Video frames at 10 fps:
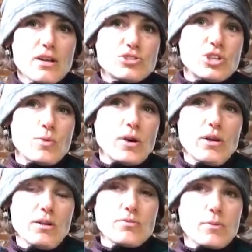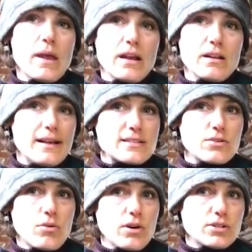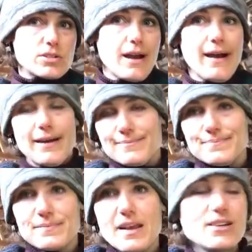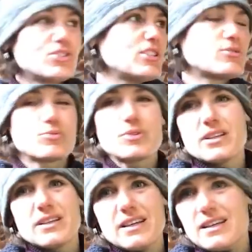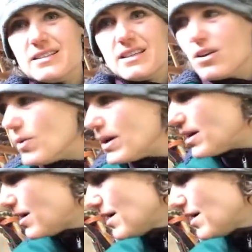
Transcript: She will remain a lesson horse. She's really easygoing.